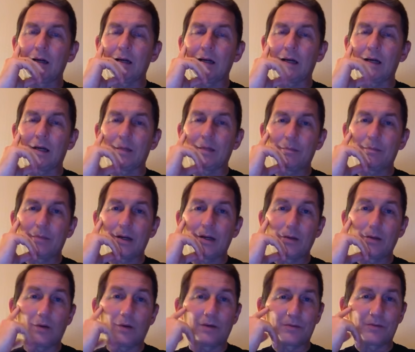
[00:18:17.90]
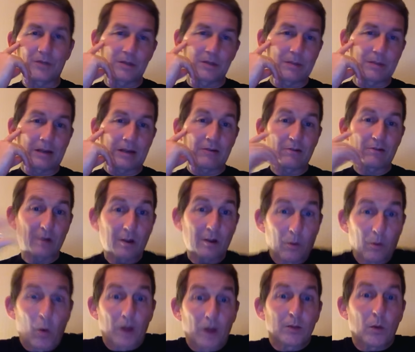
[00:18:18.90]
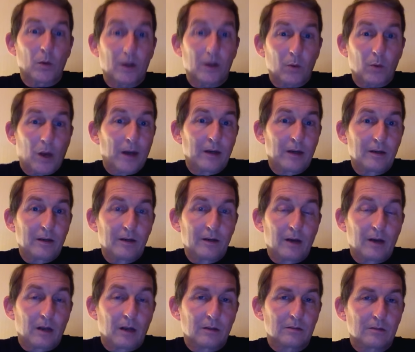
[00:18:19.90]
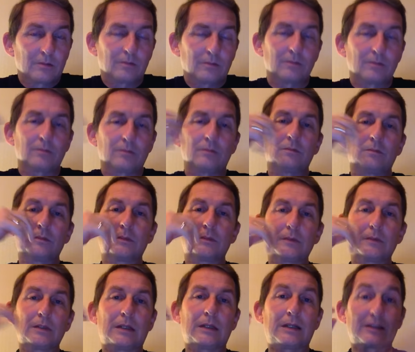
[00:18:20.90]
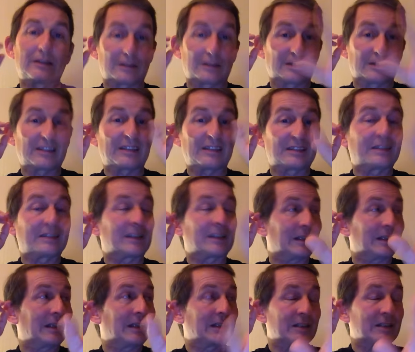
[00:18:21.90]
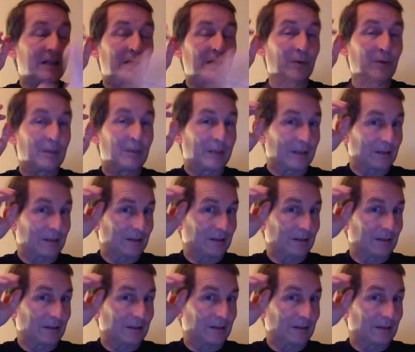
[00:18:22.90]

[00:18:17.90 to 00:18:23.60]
And my wife was in the background going, in it. I'll, I'll tell you in a bit.